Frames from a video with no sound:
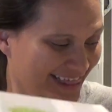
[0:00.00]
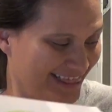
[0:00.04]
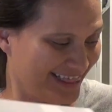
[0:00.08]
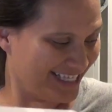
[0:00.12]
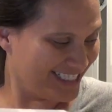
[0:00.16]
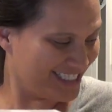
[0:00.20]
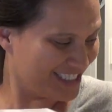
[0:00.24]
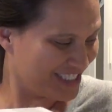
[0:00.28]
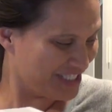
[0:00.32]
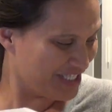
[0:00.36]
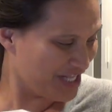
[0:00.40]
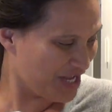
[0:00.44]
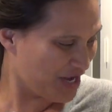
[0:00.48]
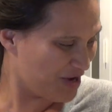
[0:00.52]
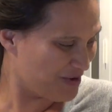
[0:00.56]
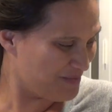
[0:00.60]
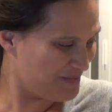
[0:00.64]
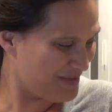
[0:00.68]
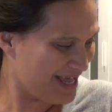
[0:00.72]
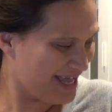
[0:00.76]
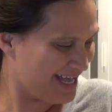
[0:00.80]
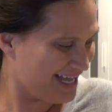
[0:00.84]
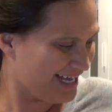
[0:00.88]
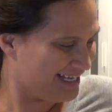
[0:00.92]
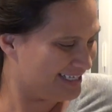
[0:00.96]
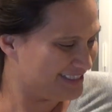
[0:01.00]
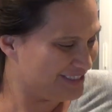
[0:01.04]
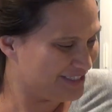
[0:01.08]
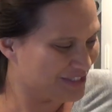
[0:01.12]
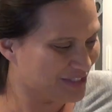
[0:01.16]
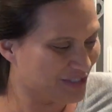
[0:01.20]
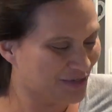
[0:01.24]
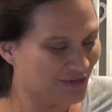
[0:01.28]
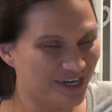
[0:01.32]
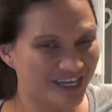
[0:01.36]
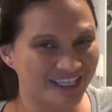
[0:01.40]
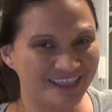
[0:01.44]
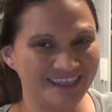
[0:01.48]
get the snowman,
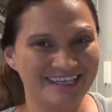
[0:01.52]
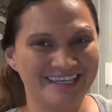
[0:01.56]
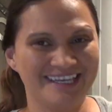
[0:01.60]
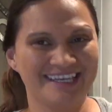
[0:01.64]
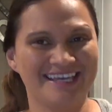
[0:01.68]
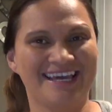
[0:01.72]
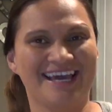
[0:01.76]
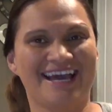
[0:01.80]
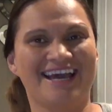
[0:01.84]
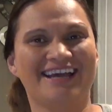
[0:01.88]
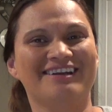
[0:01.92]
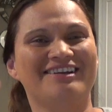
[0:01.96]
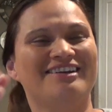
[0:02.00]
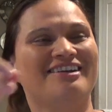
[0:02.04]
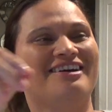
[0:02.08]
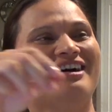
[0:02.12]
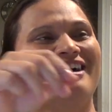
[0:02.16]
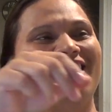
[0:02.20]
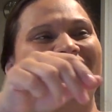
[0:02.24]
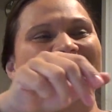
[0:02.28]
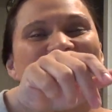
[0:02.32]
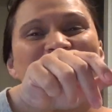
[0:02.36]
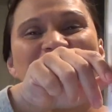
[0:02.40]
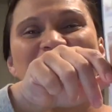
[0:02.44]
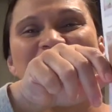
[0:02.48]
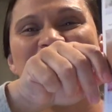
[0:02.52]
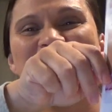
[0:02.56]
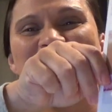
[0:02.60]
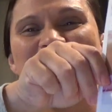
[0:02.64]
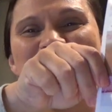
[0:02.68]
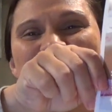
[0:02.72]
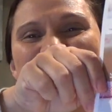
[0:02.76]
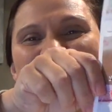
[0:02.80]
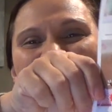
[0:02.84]
so on the catalog or on the